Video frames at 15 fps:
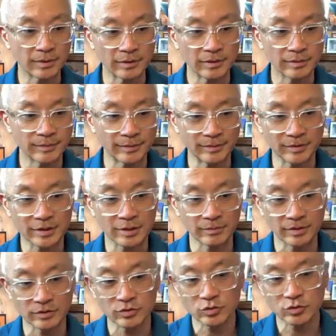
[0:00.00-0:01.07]
maybe I'll come
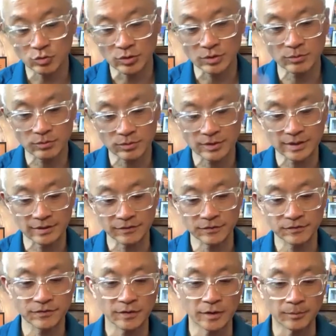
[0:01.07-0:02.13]
in a short kind of
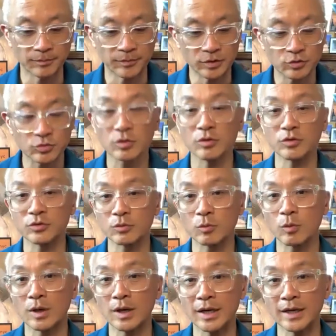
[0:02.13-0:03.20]
intro to
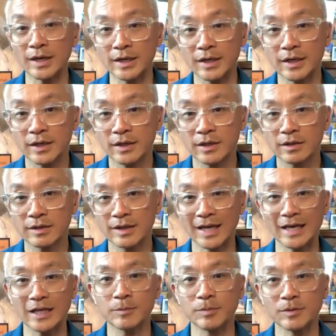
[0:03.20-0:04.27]
why
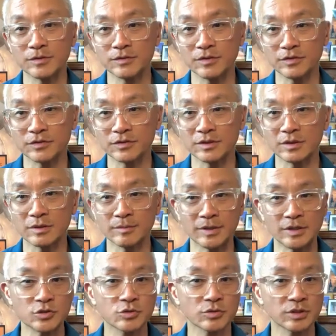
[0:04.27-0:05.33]
cannabis is a
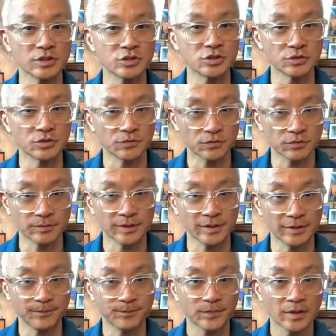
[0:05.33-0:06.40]
major issue for
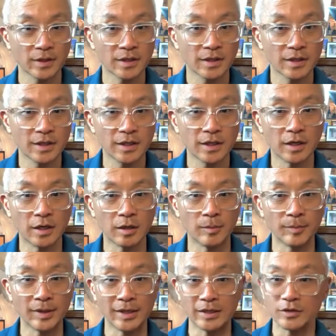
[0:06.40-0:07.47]
me.
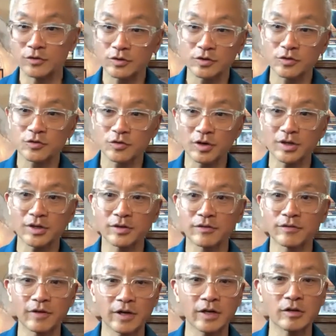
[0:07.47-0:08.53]
And it's going to start in a
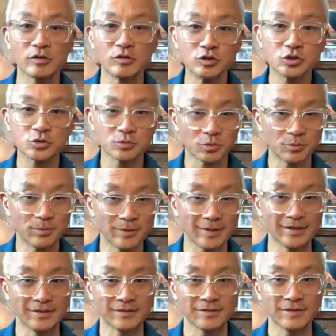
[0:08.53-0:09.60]
very unusual
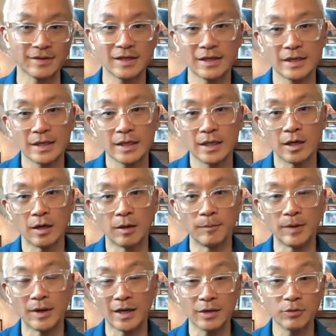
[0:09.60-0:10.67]
place.
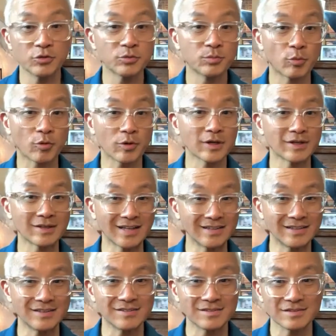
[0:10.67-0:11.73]
I was born in
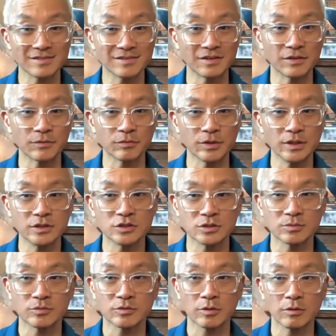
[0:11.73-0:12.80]
1963 in
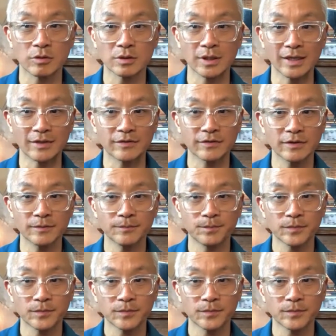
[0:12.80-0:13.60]
Jim Crow, Atlanta,